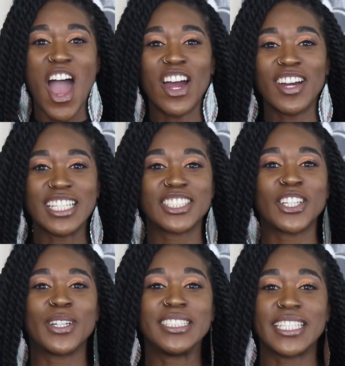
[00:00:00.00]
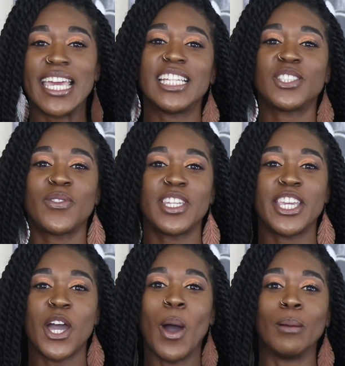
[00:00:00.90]
all right so in today's
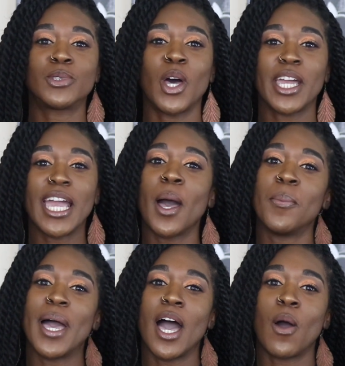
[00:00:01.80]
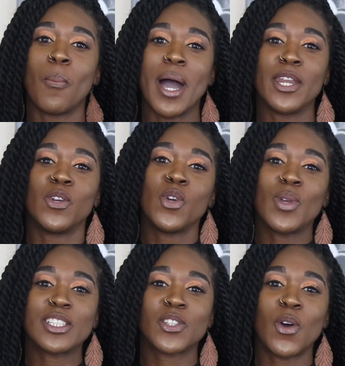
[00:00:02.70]
video I'm talking about my
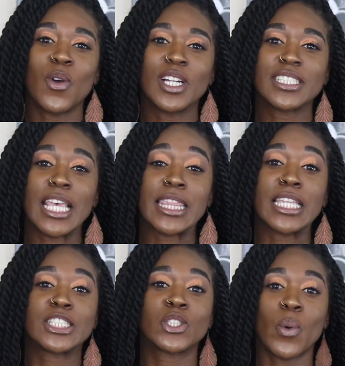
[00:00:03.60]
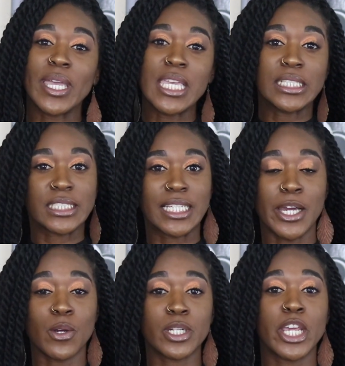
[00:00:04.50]
newest course the Toya
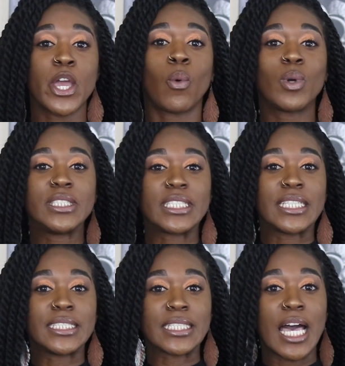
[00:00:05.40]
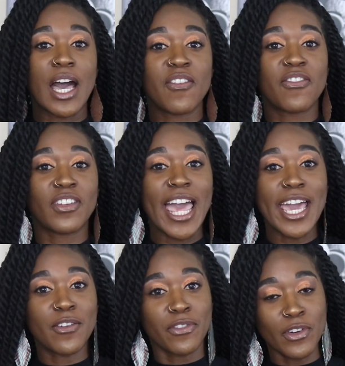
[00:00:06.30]
skirt which is a
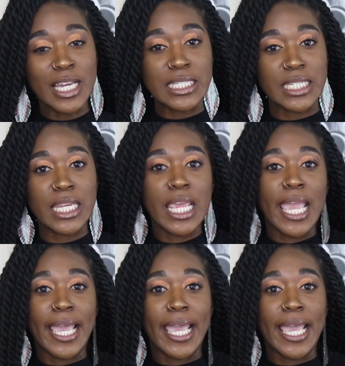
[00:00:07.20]
flat front